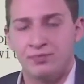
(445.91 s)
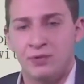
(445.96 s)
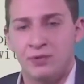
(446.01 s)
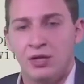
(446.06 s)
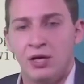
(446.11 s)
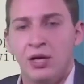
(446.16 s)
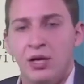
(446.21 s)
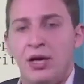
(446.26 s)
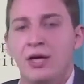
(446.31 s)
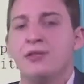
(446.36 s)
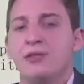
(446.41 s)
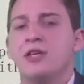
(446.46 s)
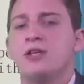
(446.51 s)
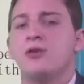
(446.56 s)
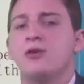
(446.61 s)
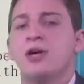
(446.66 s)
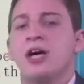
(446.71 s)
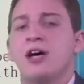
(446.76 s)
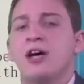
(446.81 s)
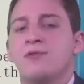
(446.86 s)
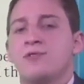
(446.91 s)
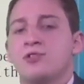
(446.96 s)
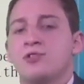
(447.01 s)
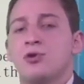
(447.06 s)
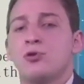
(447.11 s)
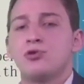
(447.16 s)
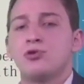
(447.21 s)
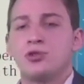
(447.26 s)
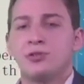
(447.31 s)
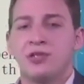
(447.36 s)
And then you have social
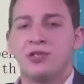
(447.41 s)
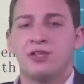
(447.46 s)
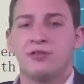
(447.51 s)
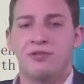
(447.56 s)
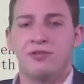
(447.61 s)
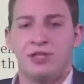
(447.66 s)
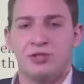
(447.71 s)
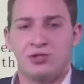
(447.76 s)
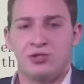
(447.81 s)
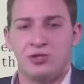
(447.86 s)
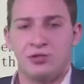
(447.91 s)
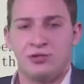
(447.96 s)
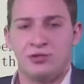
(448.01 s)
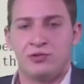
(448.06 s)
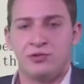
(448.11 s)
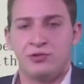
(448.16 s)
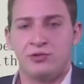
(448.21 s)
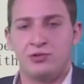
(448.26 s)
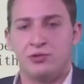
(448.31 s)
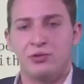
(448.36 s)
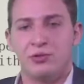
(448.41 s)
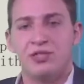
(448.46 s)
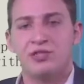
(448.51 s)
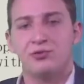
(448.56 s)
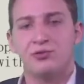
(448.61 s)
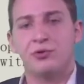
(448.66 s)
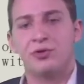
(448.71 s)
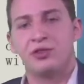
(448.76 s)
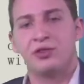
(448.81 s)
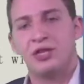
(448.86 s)
innovations. So these are
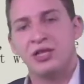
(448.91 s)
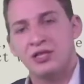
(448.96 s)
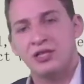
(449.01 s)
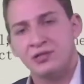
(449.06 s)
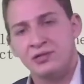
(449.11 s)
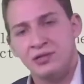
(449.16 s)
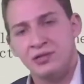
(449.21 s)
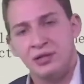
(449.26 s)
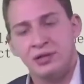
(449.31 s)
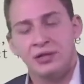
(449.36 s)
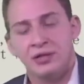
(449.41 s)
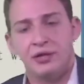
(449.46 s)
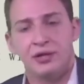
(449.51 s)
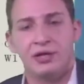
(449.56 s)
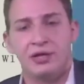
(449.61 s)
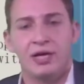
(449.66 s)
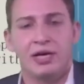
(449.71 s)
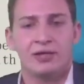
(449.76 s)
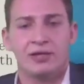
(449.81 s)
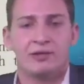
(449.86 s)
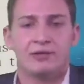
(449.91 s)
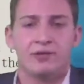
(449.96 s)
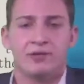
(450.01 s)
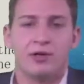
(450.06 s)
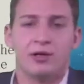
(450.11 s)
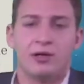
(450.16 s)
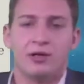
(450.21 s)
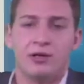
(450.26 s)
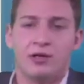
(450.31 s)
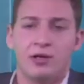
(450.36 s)
things that
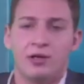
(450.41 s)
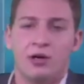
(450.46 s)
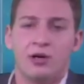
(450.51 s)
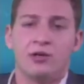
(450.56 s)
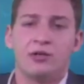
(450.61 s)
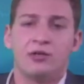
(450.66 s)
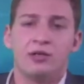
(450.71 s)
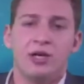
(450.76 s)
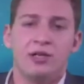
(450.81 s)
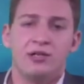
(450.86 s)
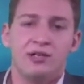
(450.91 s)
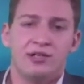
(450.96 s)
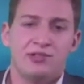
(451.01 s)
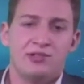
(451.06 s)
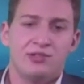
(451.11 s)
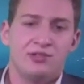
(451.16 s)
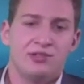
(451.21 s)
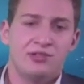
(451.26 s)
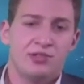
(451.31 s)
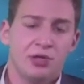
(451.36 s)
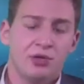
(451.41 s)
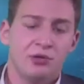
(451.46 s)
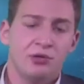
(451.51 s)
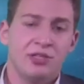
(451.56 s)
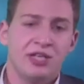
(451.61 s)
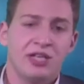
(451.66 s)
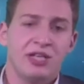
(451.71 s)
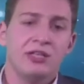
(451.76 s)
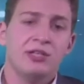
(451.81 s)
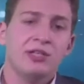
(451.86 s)
are not necessarily
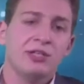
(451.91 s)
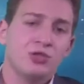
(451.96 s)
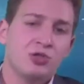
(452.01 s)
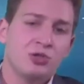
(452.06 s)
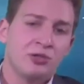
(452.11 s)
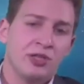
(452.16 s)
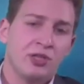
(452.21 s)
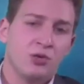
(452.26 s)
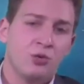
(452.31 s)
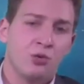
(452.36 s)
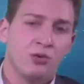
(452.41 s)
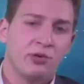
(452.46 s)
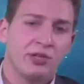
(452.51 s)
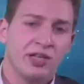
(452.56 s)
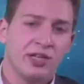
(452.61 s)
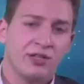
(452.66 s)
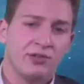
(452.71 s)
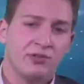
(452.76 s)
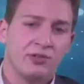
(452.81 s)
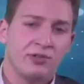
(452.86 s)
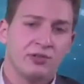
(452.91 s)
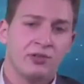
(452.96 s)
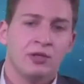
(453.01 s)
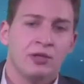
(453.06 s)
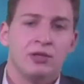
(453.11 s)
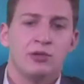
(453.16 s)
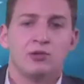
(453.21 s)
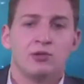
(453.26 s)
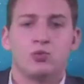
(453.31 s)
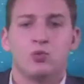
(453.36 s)
initially oriented
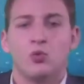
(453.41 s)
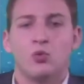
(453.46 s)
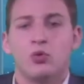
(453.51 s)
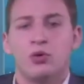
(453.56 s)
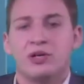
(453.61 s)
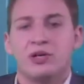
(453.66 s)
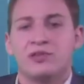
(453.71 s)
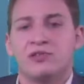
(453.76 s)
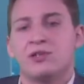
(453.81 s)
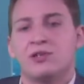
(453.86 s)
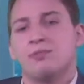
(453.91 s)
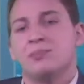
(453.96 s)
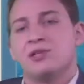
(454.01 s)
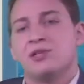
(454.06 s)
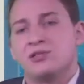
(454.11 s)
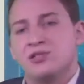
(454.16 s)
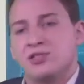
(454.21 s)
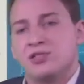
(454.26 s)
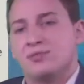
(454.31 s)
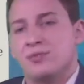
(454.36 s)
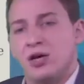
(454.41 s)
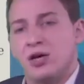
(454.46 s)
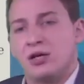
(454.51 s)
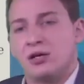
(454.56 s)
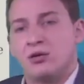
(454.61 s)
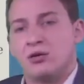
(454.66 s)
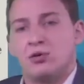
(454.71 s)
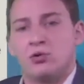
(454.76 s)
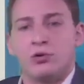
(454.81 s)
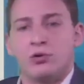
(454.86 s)
towards a business model
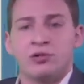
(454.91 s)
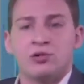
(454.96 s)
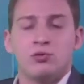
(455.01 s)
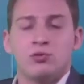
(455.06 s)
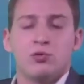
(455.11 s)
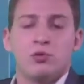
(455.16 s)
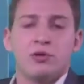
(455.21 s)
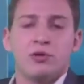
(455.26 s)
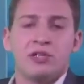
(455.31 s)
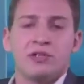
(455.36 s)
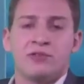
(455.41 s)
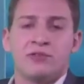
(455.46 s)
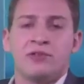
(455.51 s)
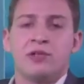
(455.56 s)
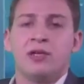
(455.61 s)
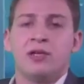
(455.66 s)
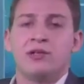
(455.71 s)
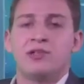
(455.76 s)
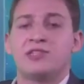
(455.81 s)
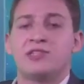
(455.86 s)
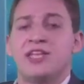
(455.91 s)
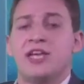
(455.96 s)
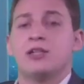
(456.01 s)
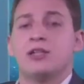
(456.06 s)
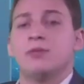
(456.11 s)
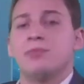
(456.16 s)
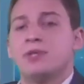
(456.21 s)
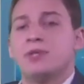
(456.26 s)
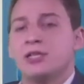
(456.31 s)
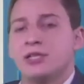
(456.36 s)
or towards
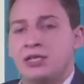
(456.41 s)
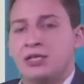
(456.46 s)
scalability.